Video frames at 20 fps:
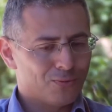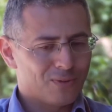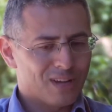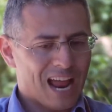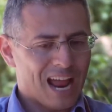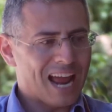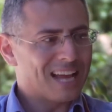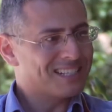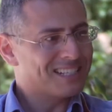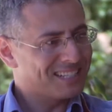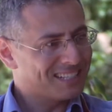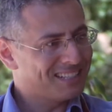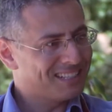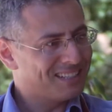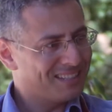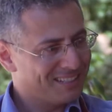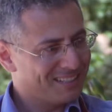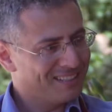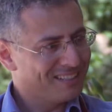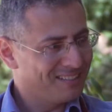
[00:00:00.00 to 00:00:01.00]

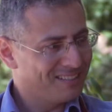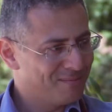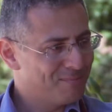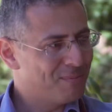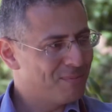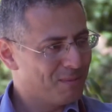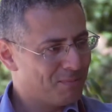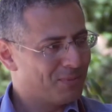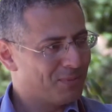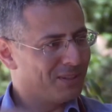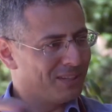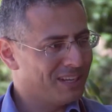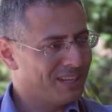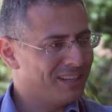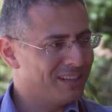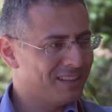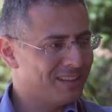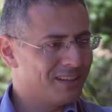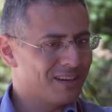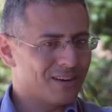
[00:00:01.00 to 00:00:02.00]
asked people
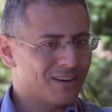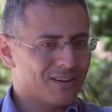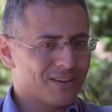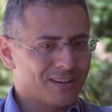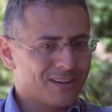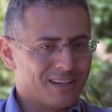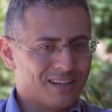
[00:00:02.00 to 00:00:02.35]
in their